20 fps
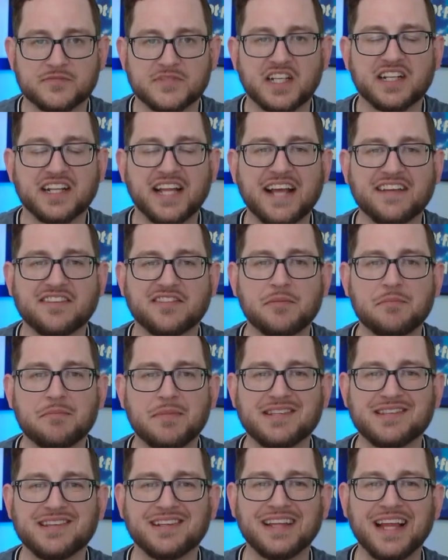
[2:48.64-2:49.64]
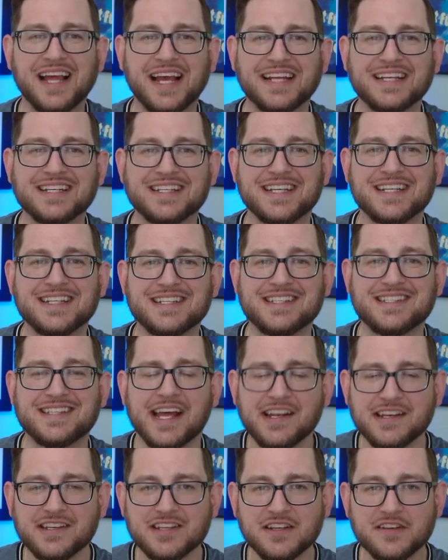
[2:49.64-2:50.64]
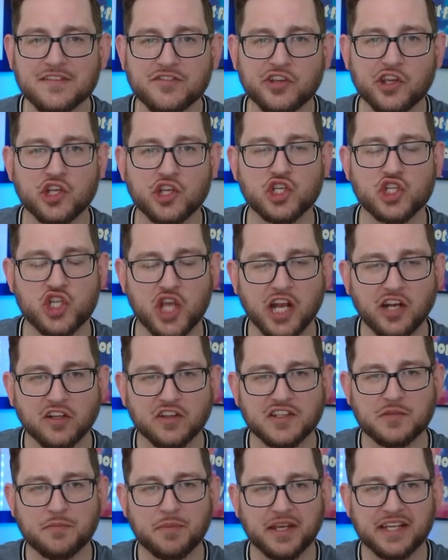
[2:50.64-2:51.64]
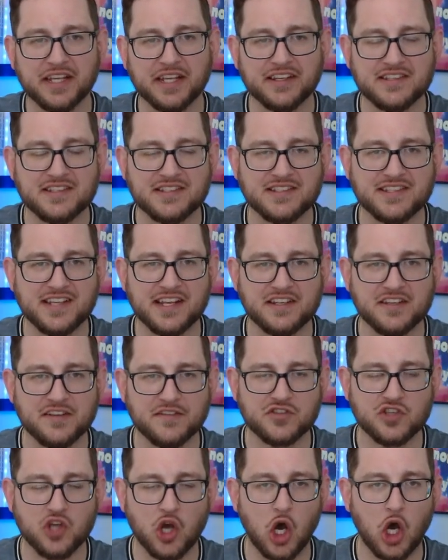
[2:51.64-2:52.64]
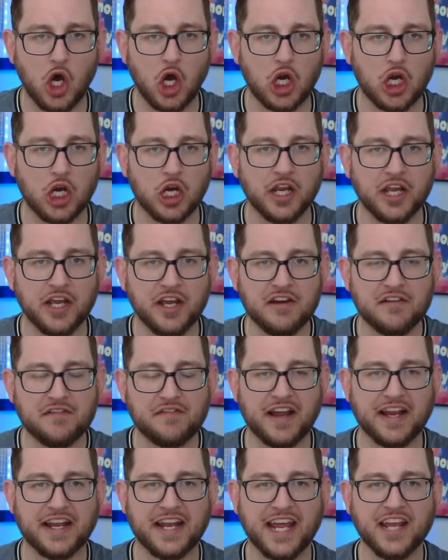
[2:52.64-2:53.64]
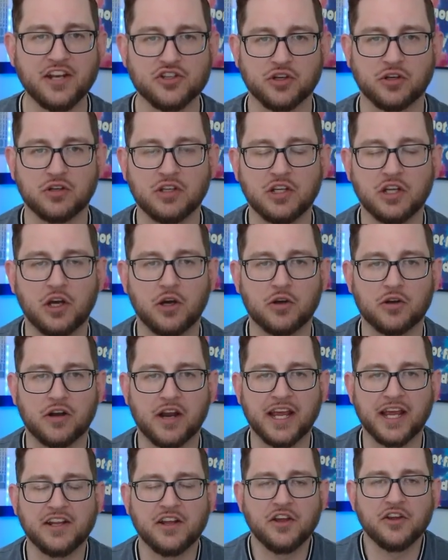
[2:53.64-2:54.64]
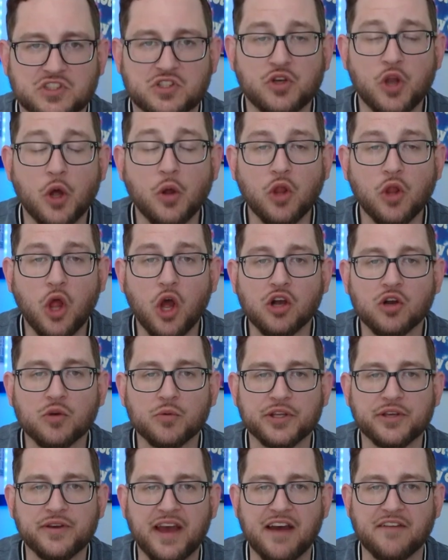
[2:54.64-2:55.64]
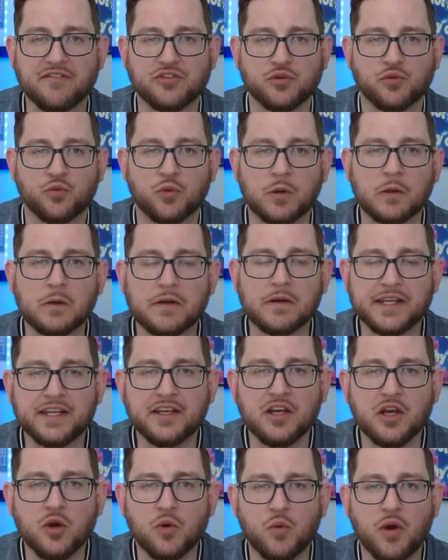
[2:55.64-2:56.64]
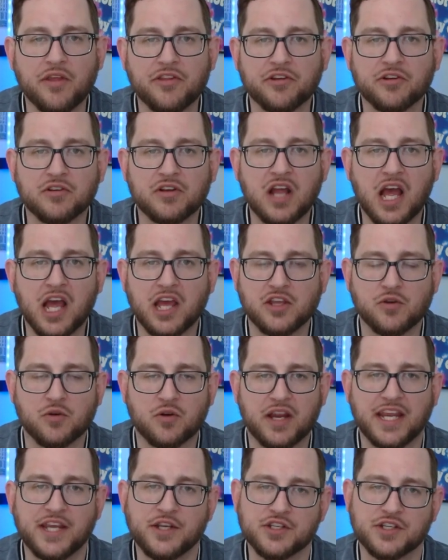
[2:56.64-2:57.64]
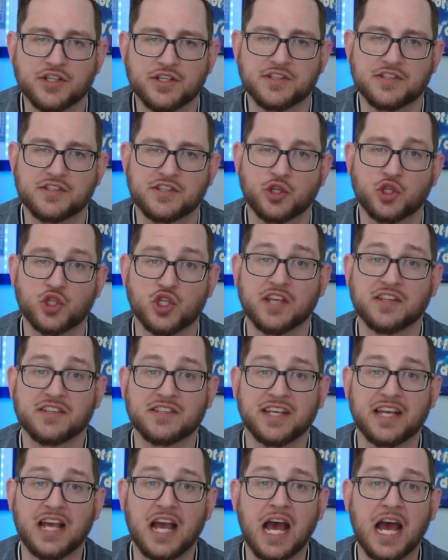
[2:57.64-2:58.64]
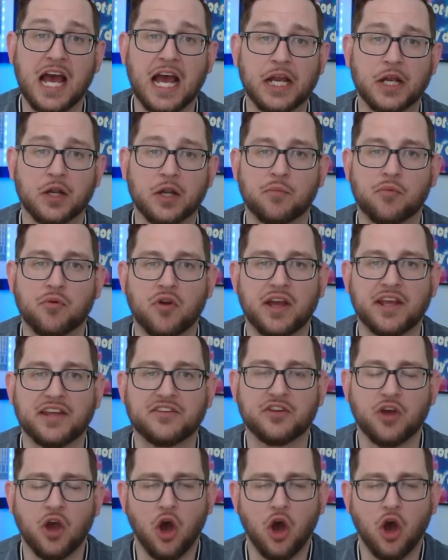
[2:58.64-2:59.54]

And lastly, misaligned incentives. Generally speaking, these incentives are financial. All right. So no longer will you have to worry whether or not your agent is suggesting a higher price